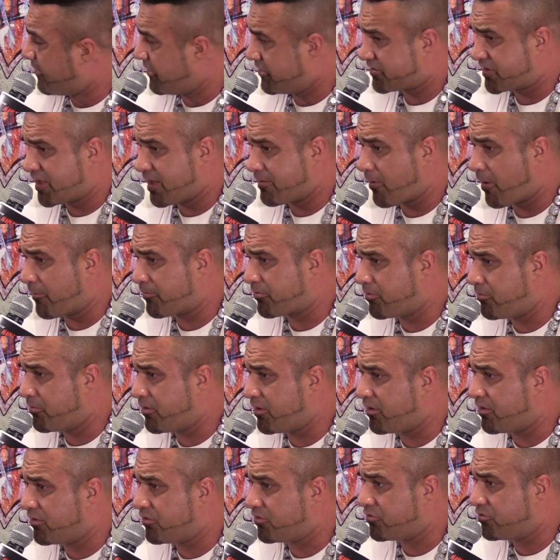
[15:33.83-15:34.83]
just came up to me
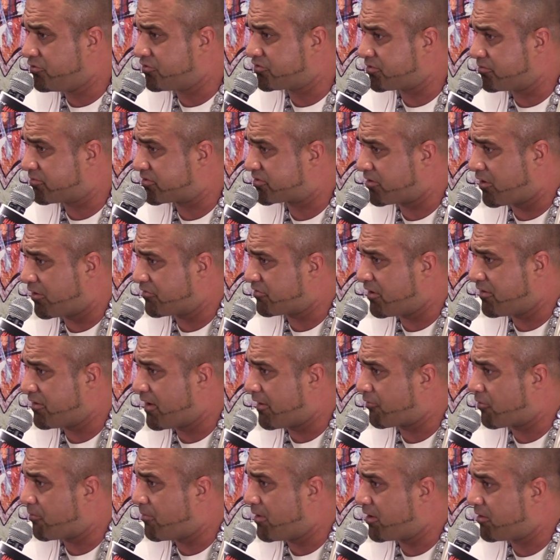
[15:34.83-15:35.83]
and introduced themselves. I
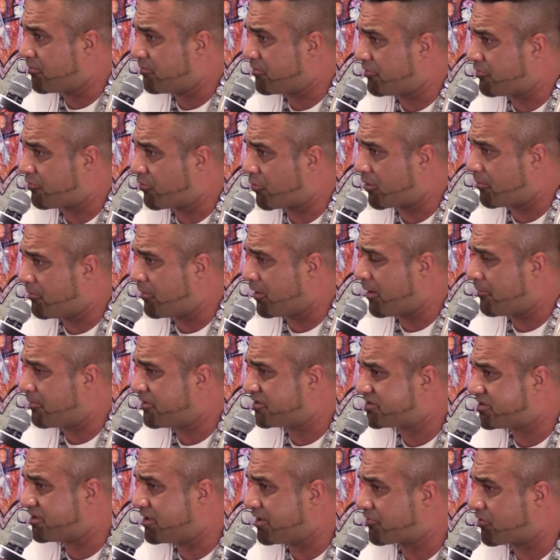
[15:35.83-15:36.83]
never met them before, but I've been
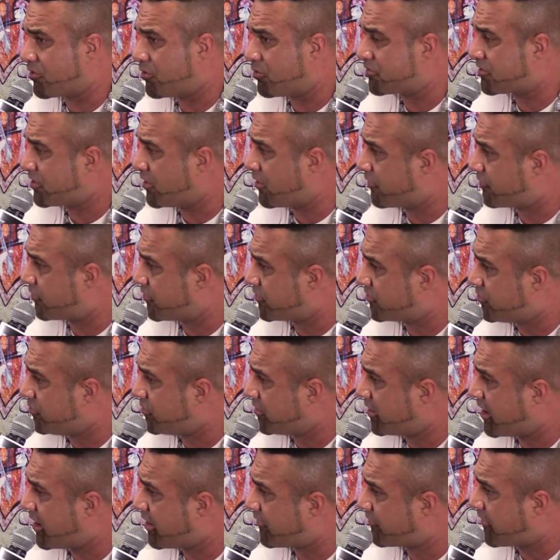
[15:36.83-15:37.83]
sitting at the hotel for
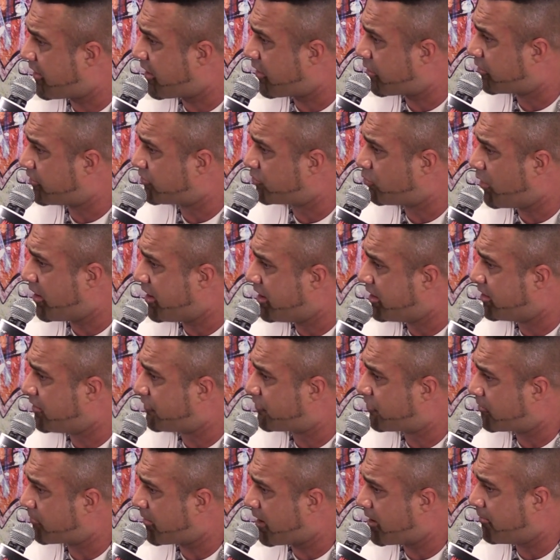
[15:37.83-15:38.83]
2.5 hours waiting
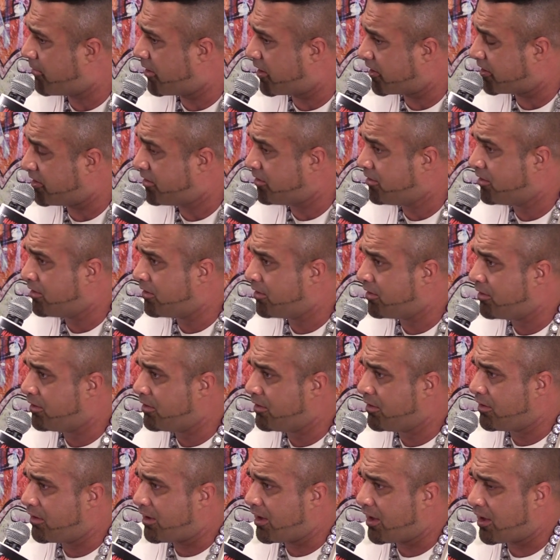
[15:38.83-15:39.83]
for my money
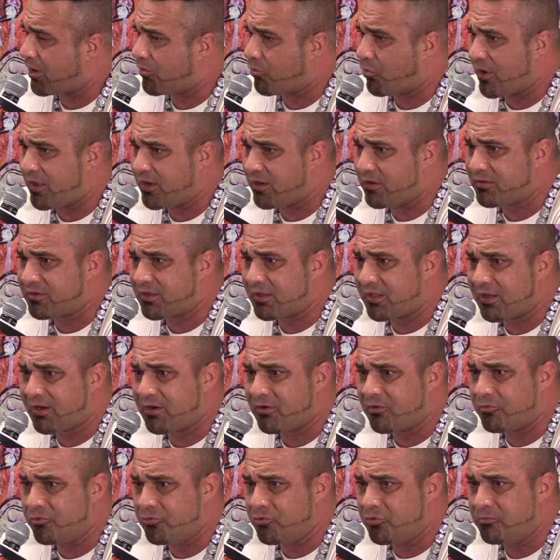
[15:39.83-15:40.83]
and waiting to get in
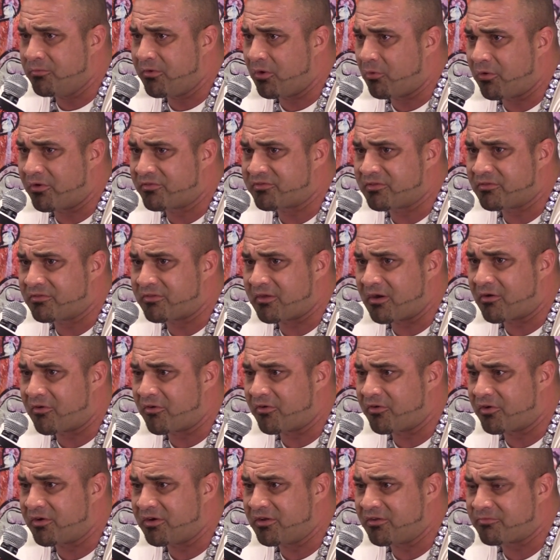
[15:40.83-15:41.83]
a room that wasn't there
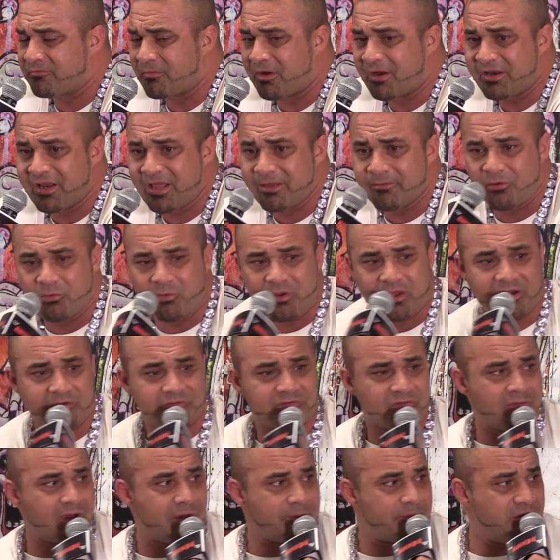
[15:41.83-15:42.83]
underneath my name and waiting
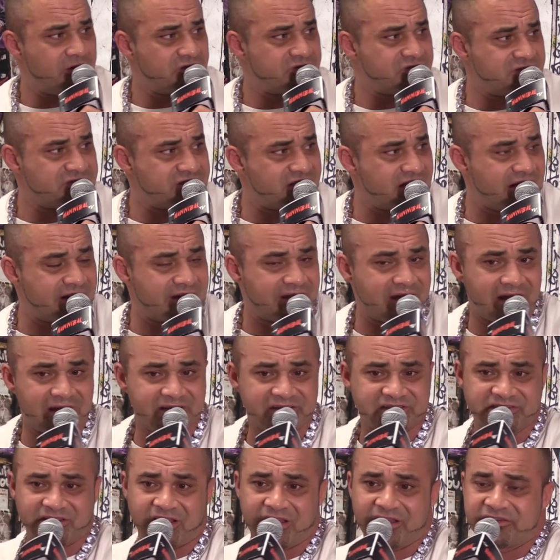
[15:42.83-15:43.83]
for my pictures that I
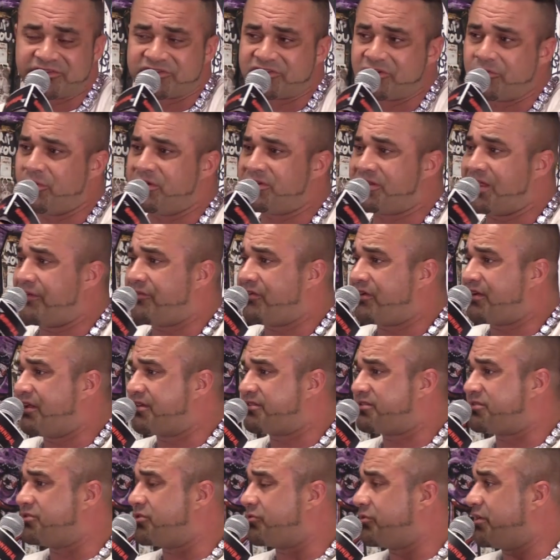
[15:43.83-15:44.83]
can't sign. So when Devin
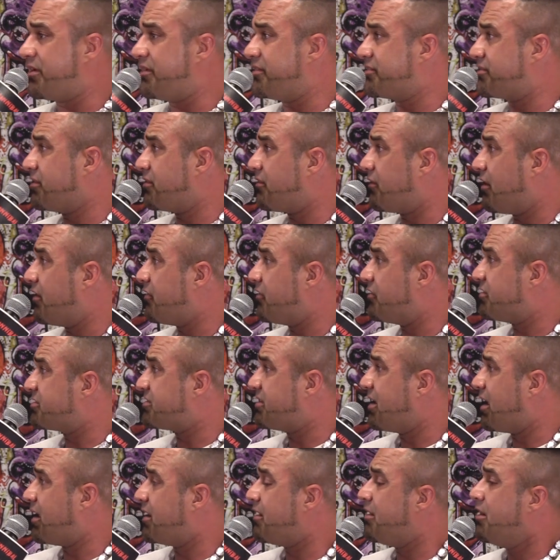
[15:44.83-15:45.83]
gets in the ring, he's gonna
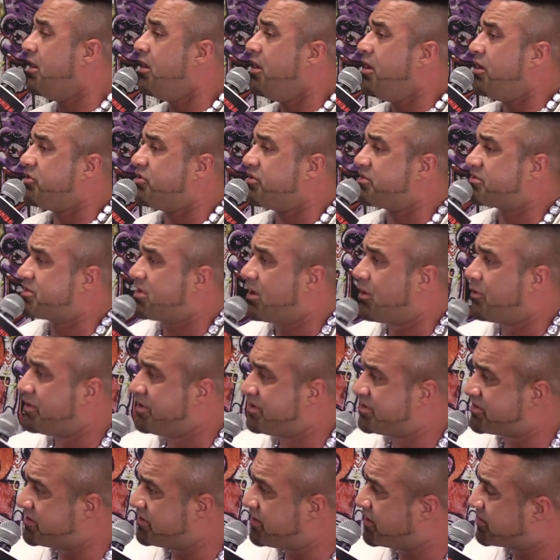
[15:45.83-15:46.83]
understand just how
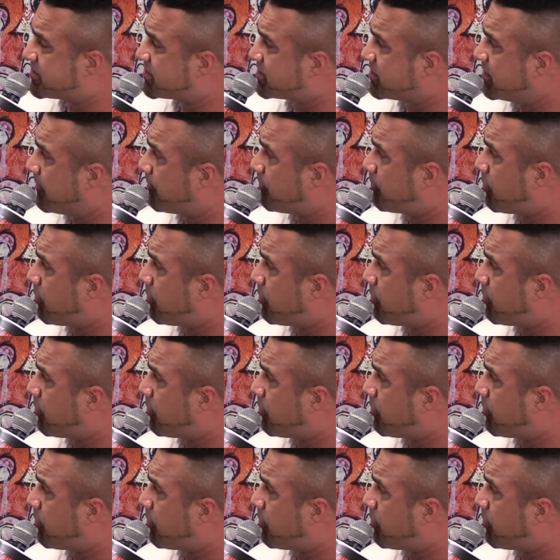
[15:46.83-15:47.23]
easy a slip